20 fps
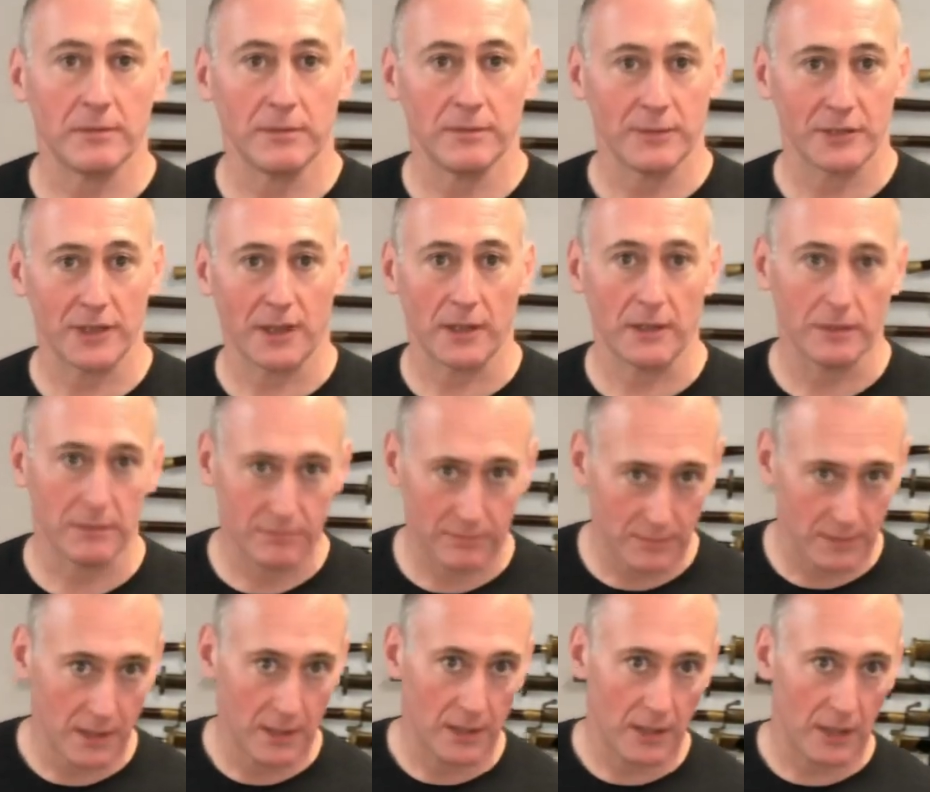So
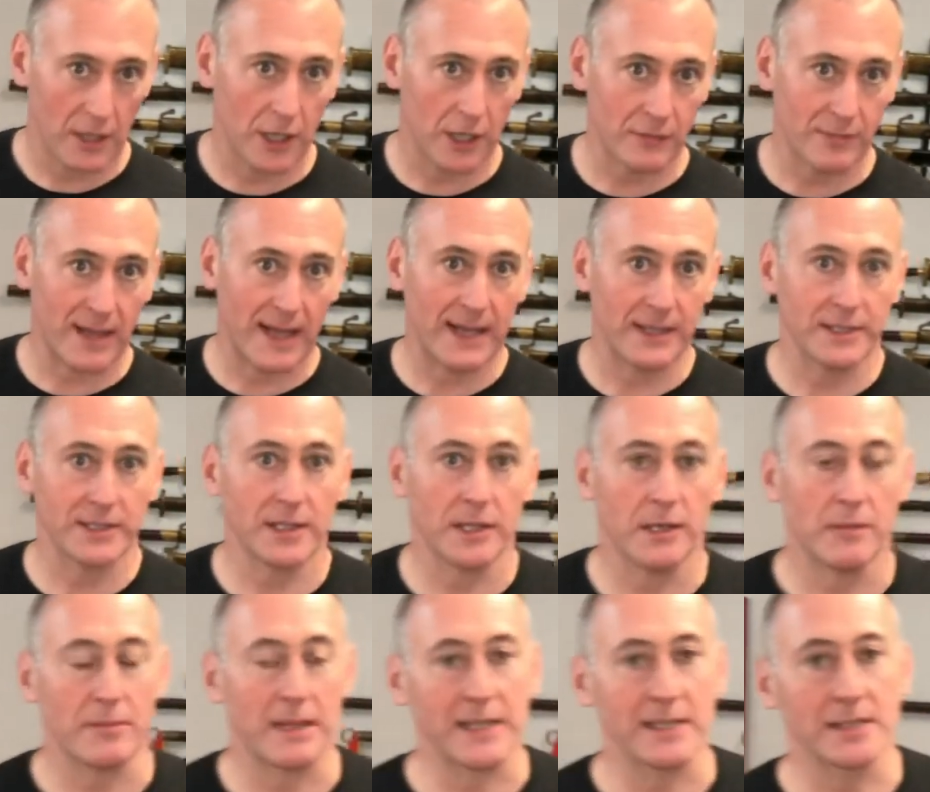hope that
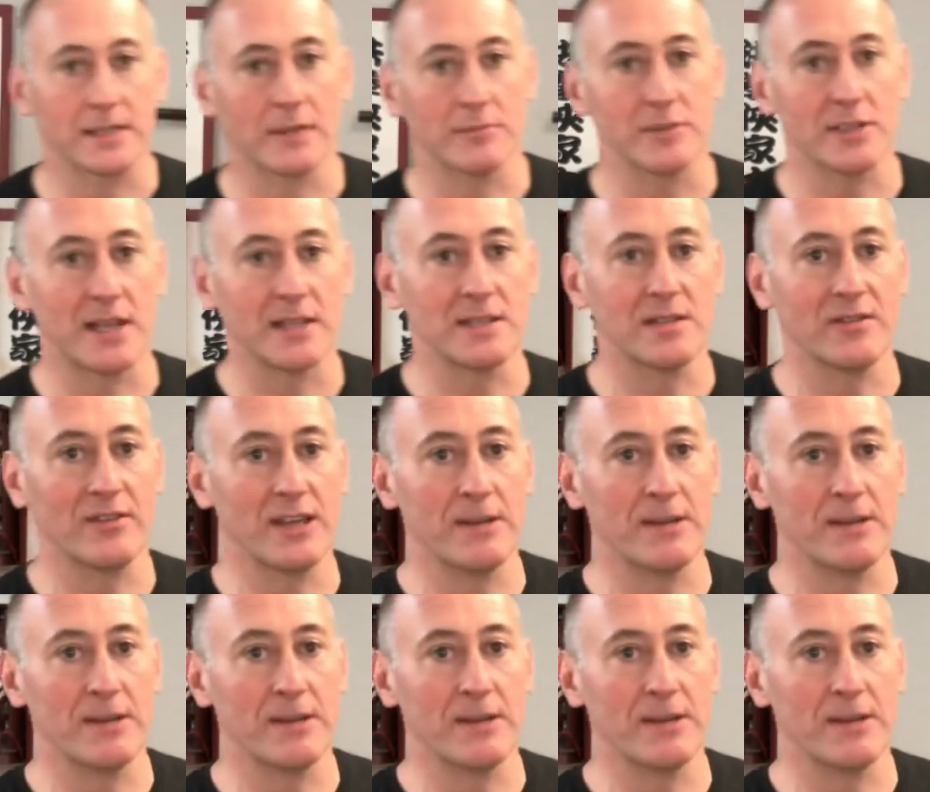makes some sense of it.